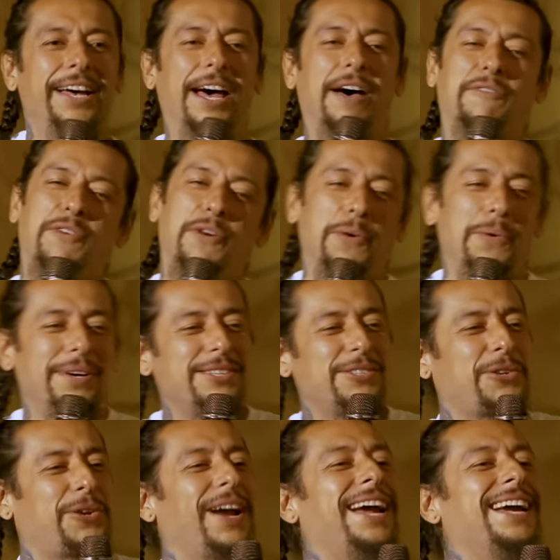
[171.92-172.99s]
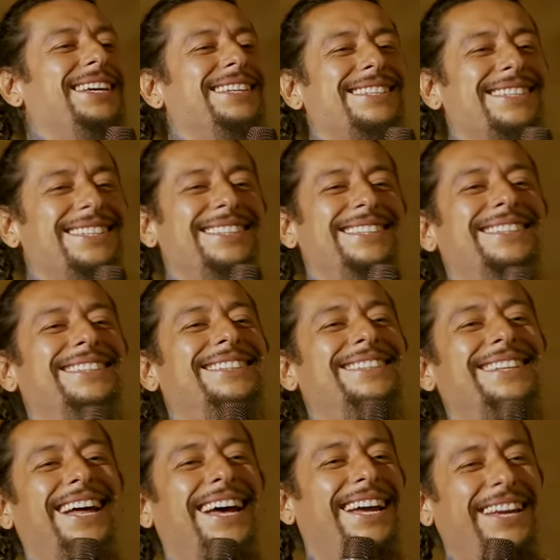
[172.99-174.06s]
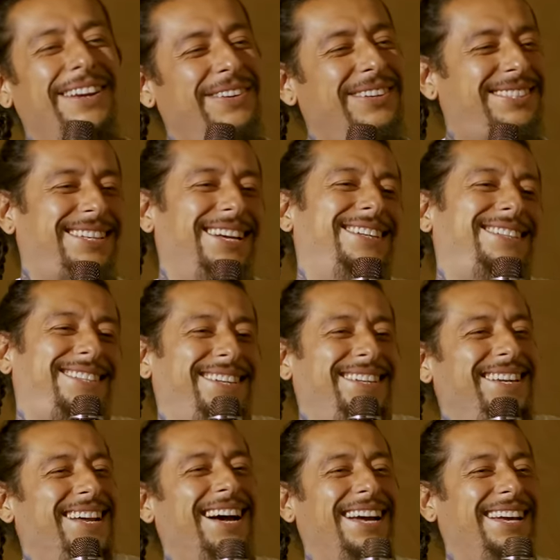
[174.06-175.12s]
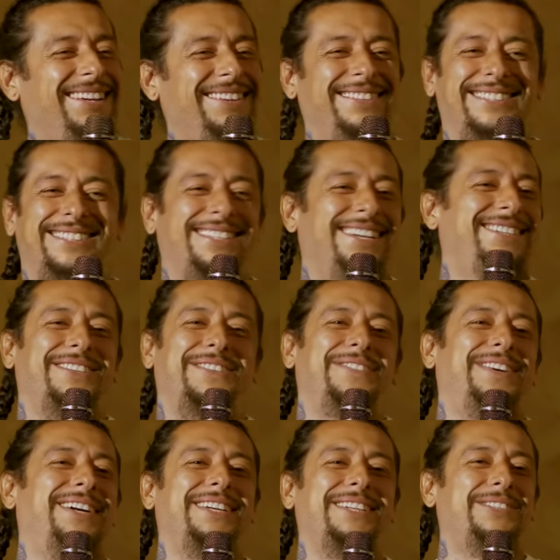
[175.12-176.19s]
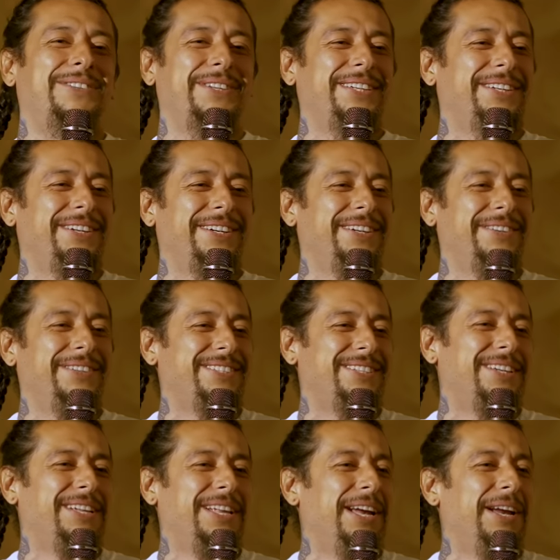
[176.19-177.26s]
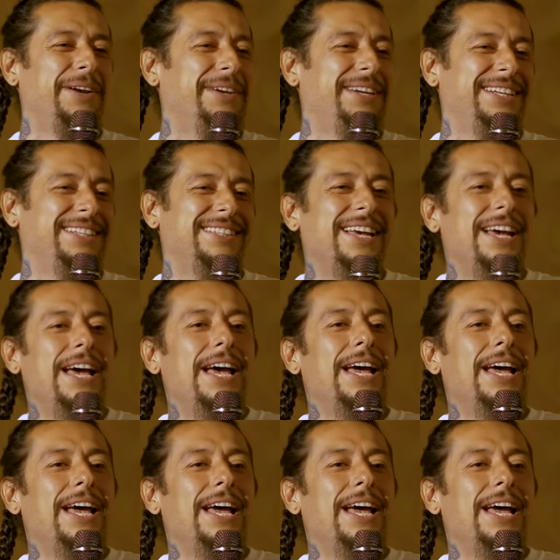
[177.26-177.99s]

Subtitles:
That fool was crazy, dude. Like, he was such a nut, he was such a fucking tweaker, it was hilarious.